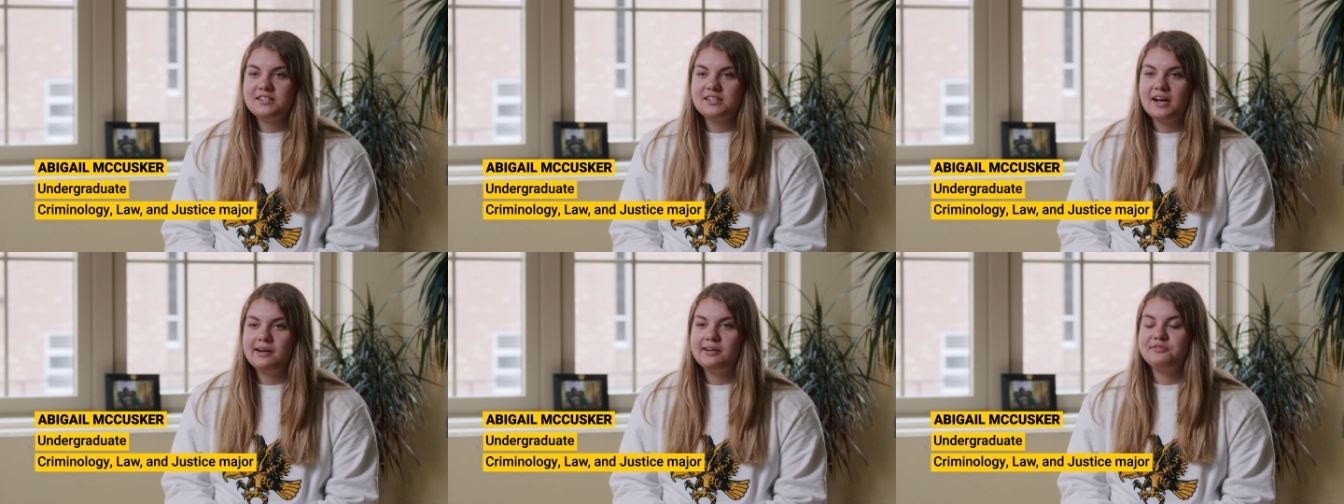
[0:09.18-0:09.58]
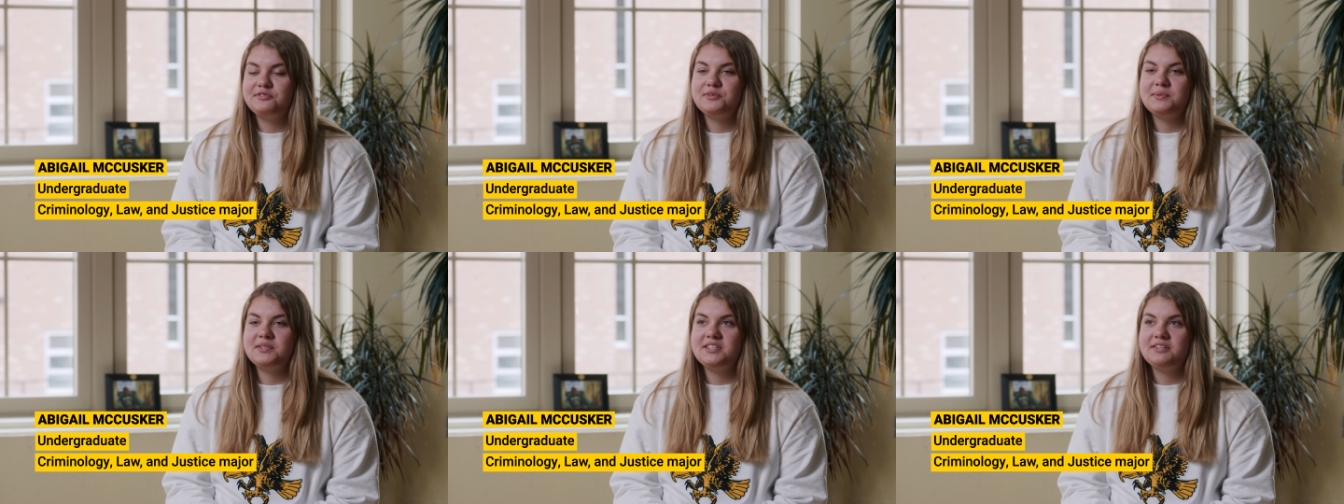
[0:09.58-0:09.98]
is kind of
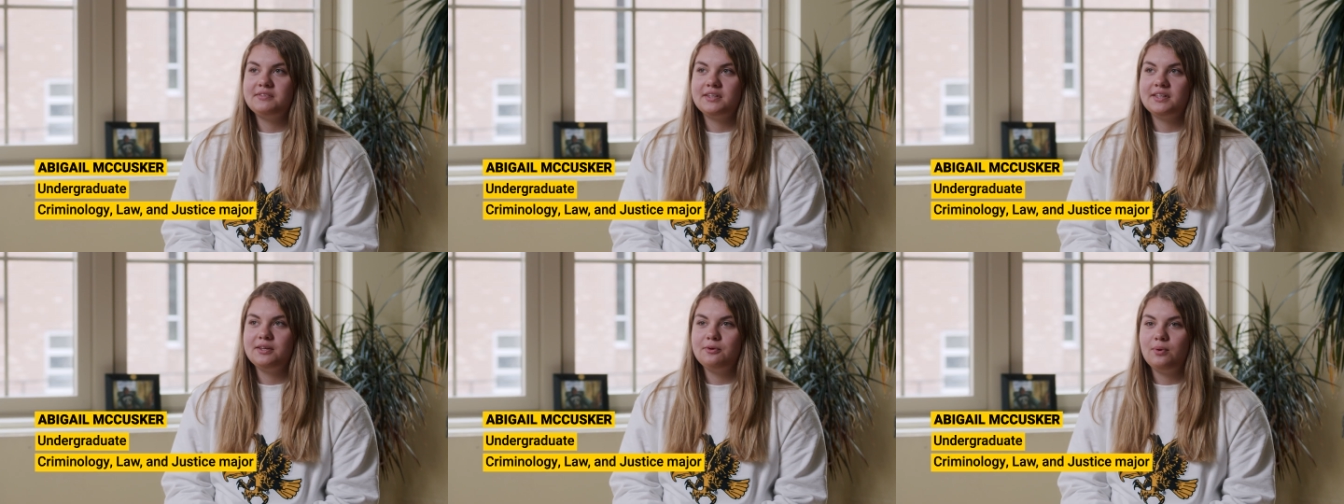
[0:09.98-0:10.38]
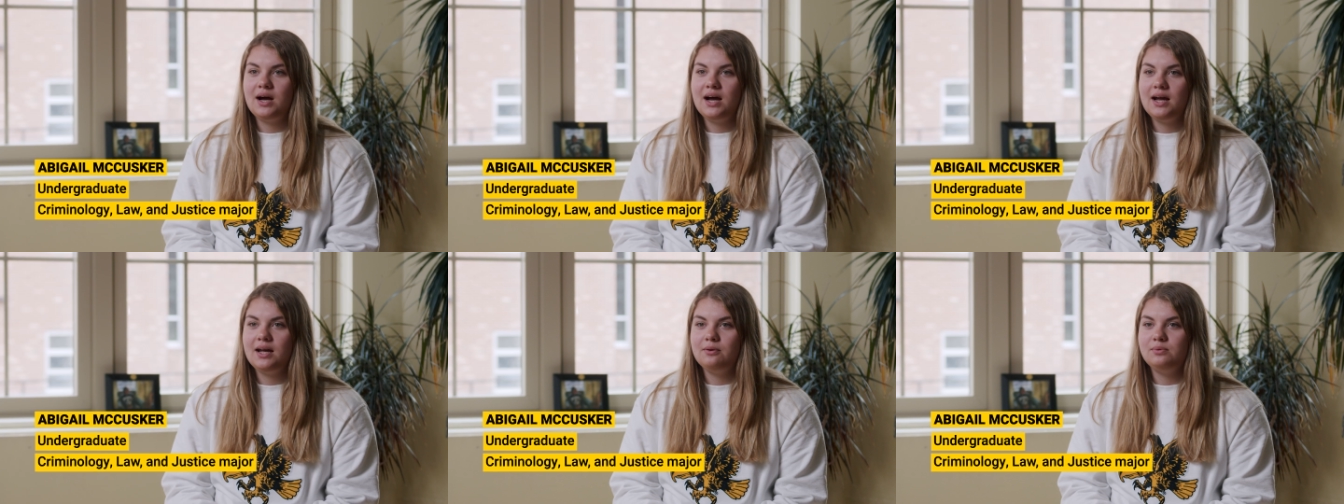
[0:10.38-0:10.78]
specifically
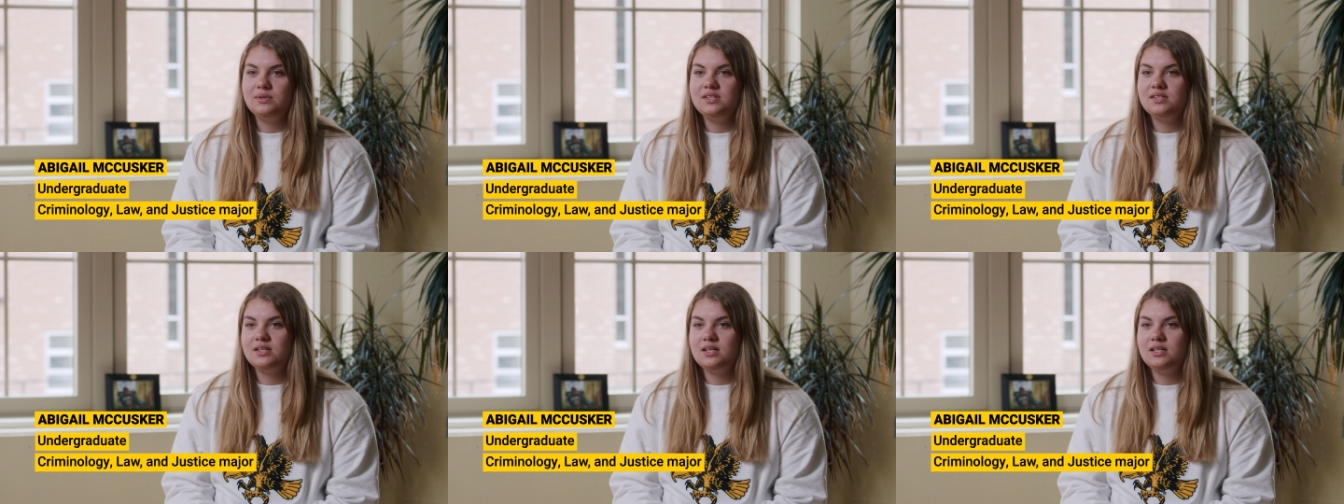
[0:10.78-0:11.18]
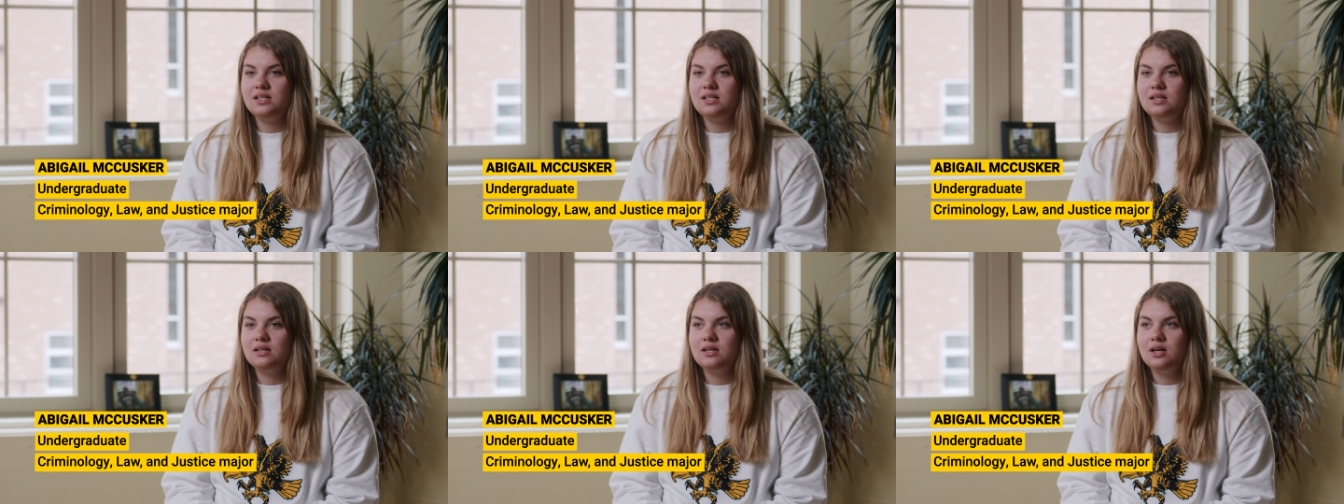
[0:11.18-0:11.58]
why we
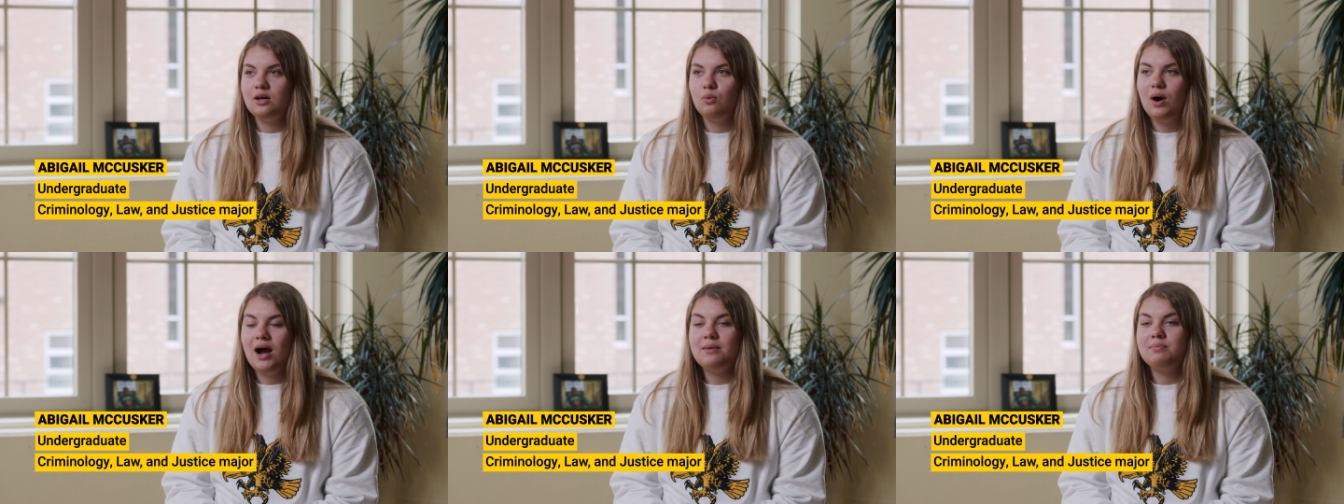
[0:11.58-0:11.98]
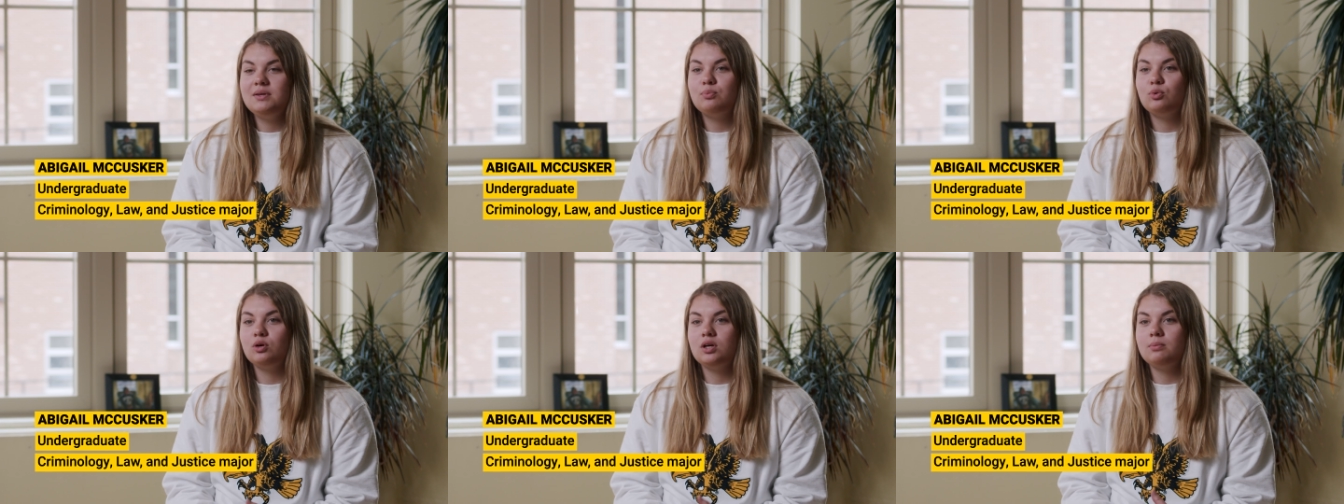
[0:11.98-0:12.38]
study why
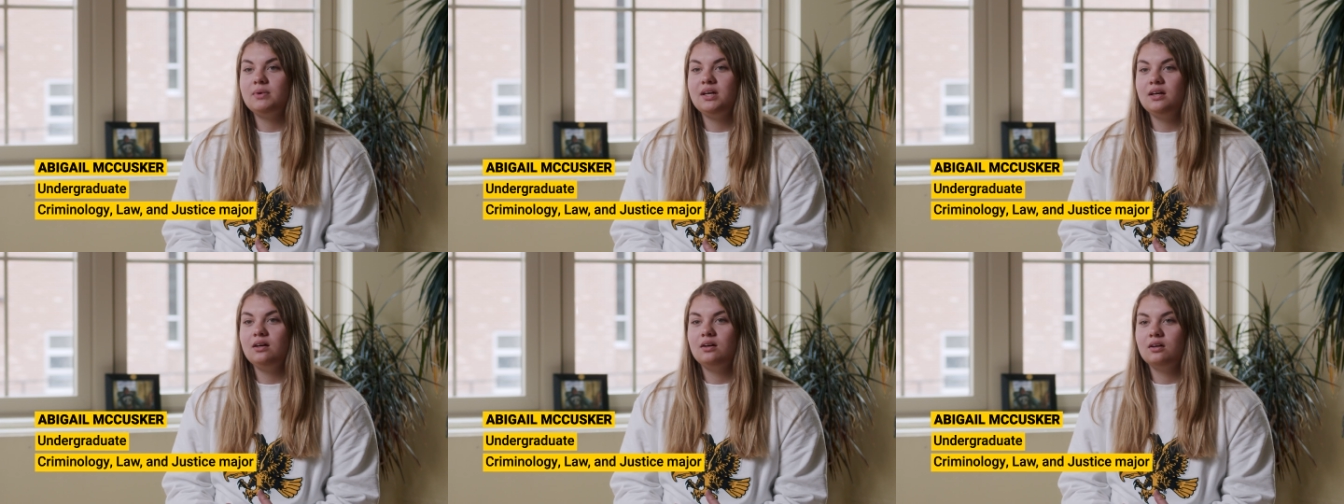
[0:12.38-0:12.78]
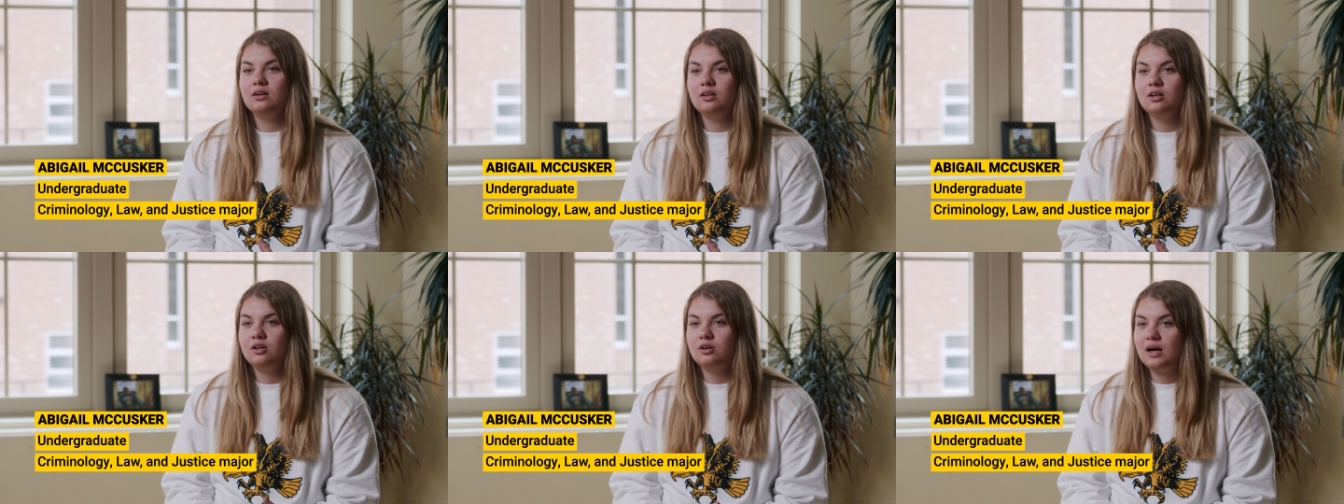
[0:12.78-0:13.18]
people commit
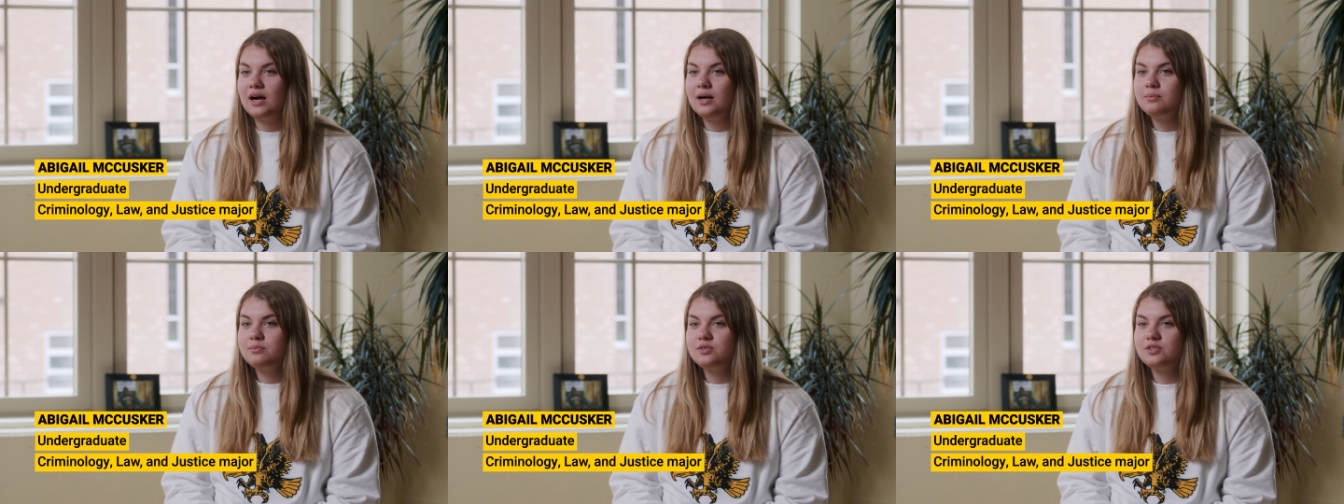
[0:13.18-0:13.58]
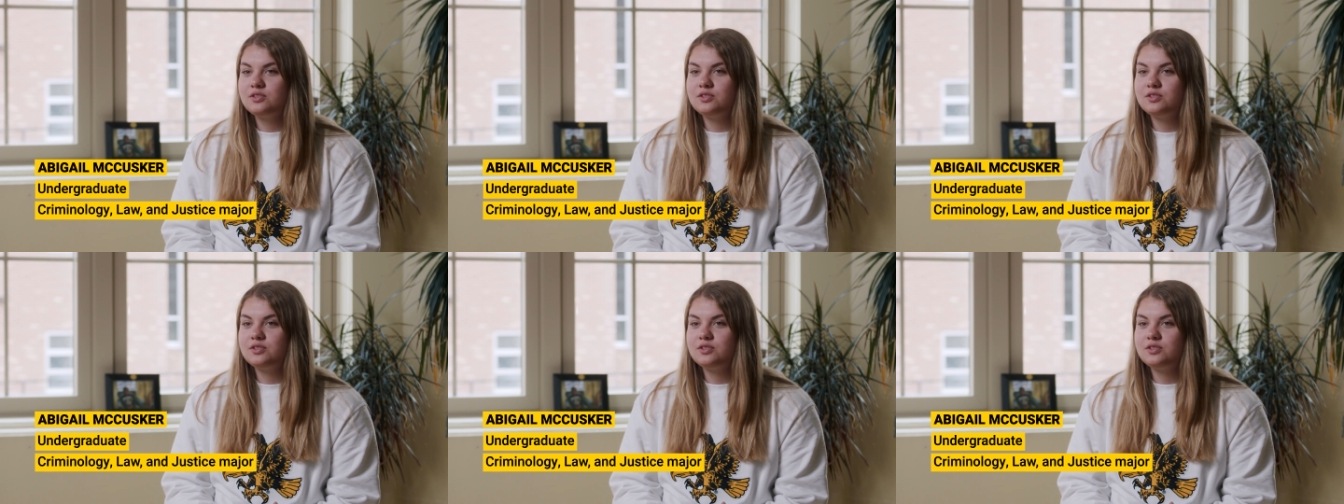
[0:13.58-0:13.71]
crimes.